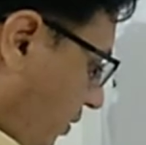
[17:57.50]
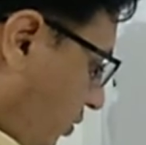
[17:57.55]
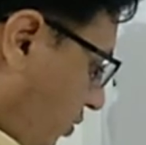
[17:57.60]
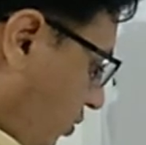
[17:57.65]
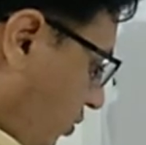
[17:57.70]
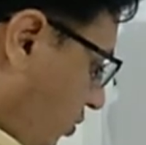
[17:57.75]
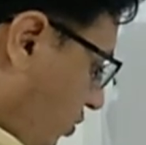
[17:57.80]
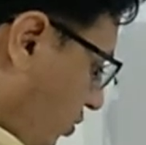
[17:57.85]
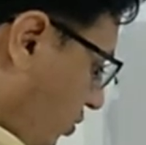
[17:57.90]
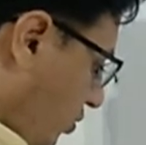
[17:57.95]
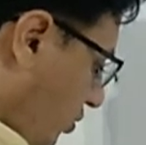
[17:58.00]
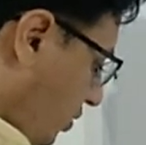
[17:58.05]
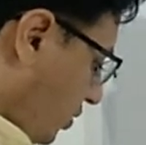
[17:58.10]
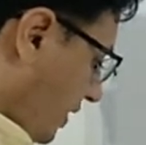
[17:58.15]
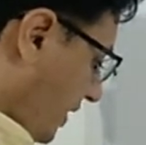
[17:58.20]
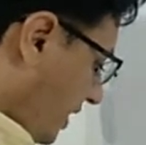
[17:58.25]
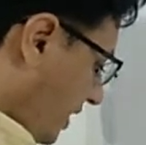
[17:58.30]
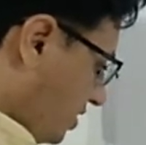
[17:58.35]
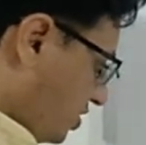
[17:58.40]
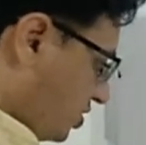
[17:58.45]

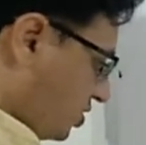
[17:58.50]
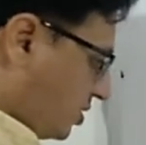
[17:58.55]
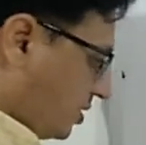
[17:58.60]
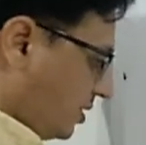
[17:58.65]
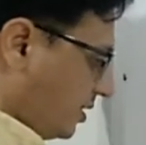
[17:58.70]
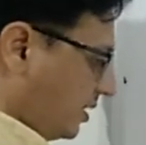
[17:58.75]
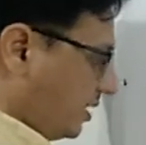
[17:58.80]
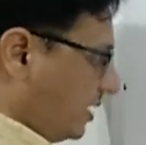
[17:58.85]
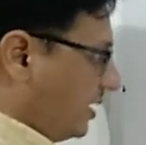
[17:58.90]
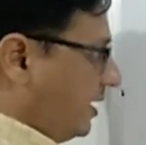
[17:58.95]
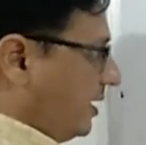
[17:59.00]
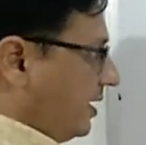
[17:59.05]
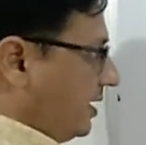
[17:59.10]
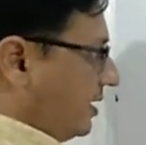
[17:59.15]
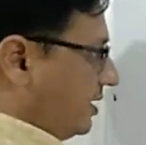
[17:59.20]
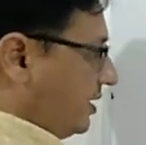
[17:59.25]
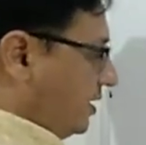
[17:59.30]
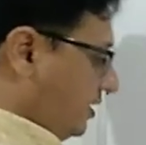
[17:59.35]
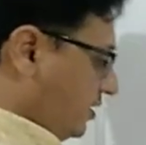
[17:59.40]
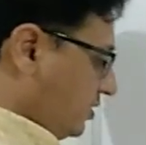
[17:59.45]
OH.
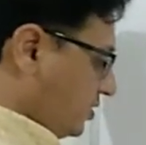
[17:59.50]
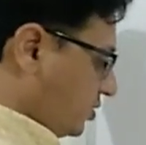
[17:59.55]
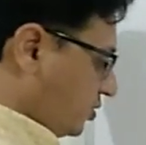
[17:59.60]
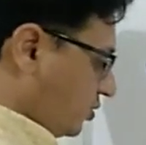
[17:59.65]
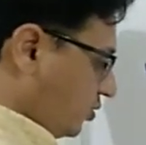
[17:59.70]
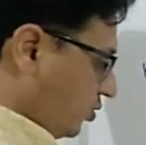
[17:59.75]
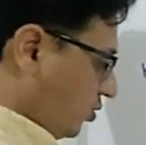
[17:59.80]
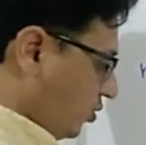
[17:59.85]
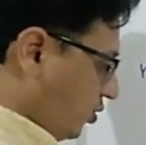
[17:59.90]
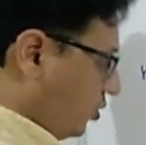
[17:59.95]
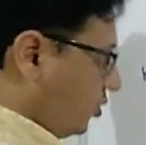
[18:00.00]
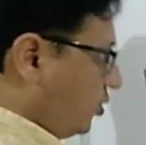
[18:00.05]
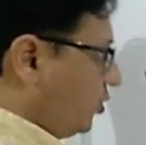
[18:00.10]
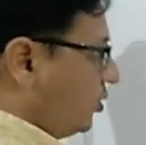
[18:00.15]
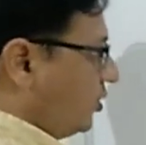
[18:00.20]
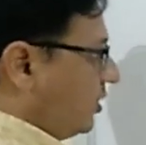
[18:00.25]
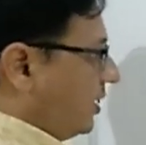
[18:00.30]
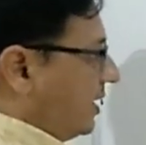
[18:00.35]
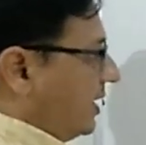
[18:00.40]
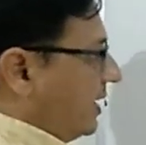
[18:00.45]
This
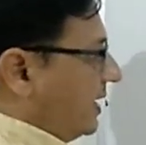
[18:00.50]
O